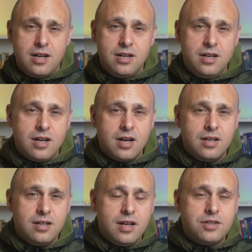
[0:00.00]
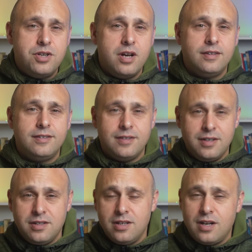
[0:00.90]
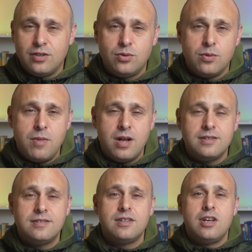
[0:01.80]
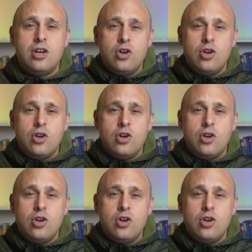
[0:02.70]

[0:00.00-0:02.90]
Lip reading: and clean architectures in the last 2 months,